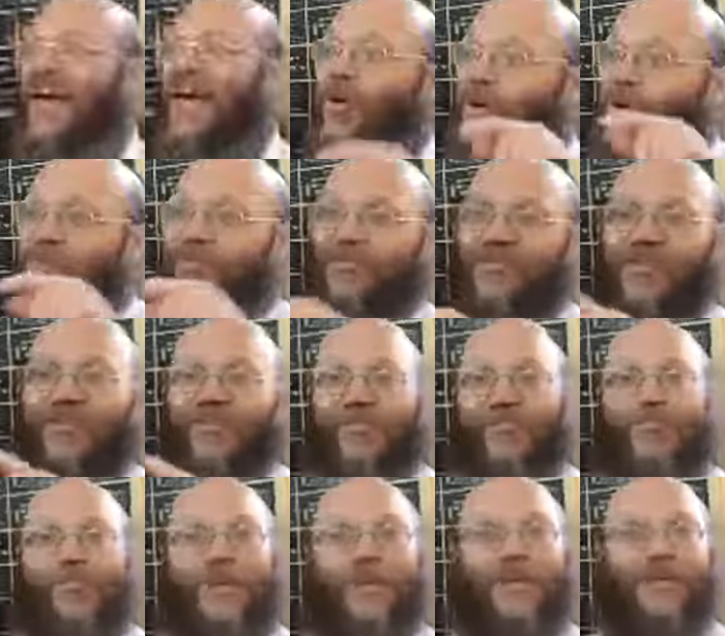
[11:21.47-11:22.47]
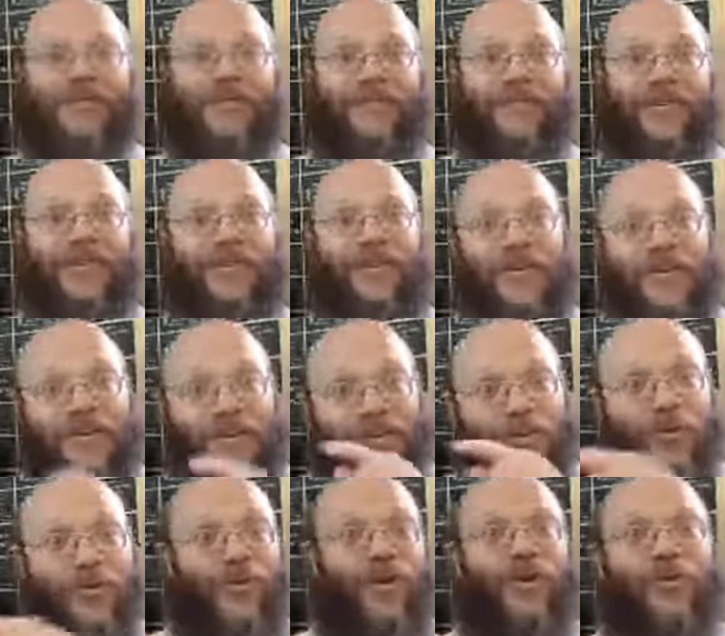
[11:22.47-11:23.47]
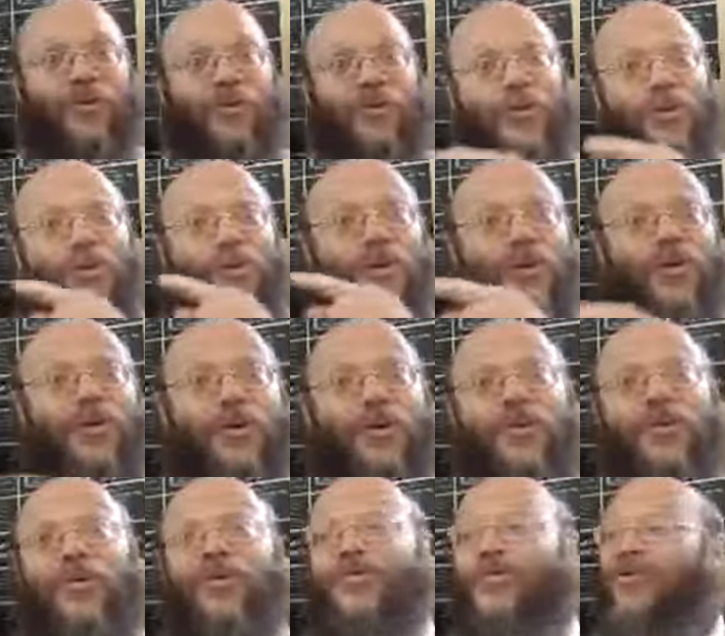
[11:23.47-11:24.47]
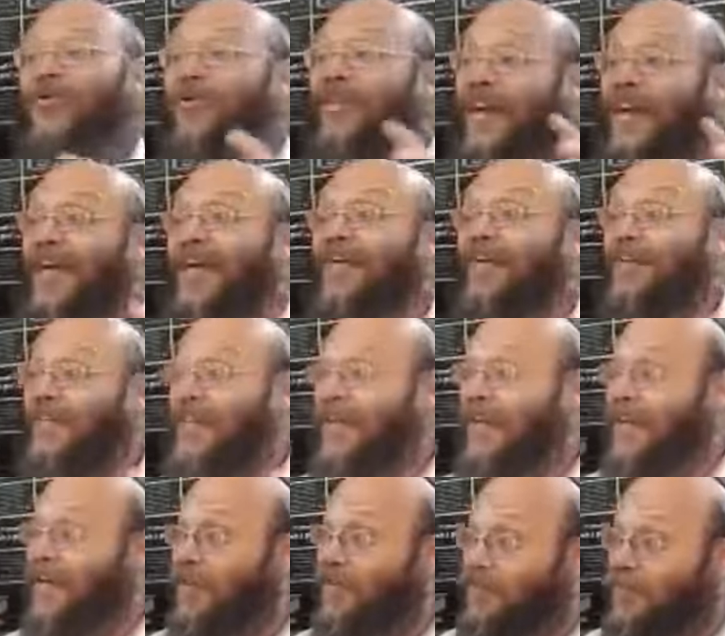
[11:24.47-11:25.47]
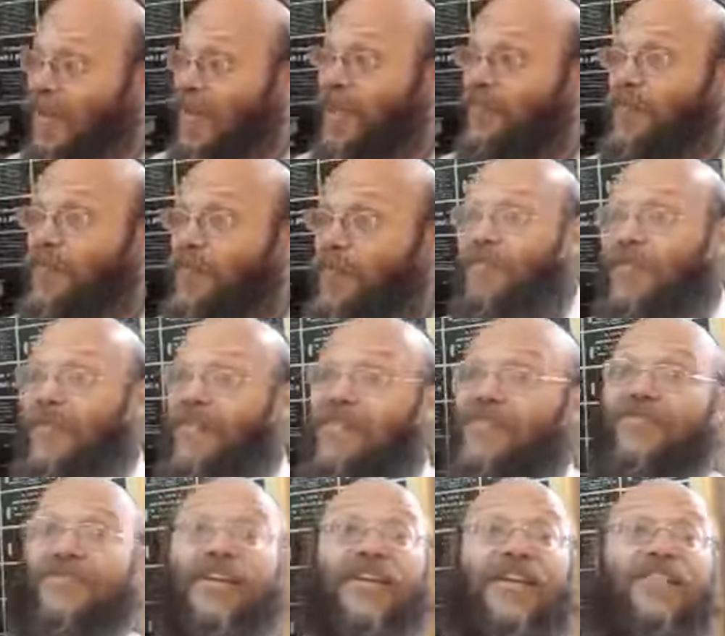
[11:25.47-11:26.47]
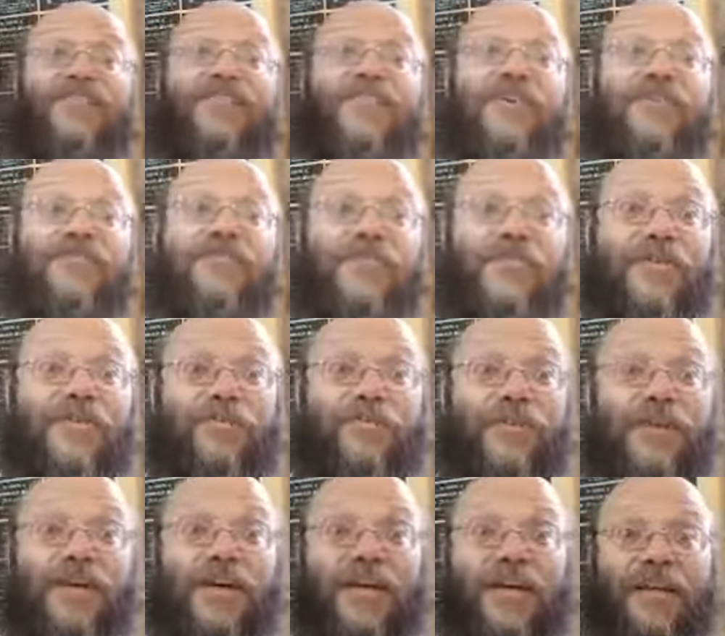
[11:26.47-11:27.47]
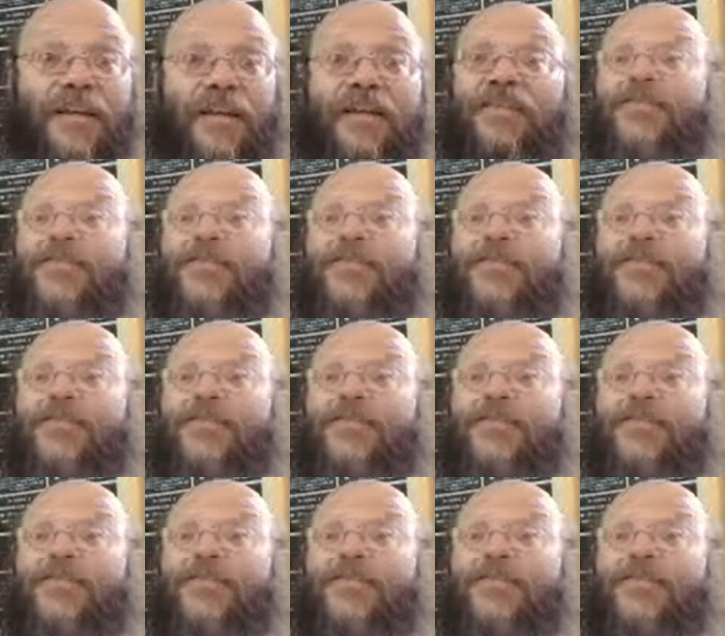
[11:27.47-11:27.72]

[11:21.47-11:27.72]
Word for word: go in front of me. You go. You go. So then, many people, it's very difficult for them. That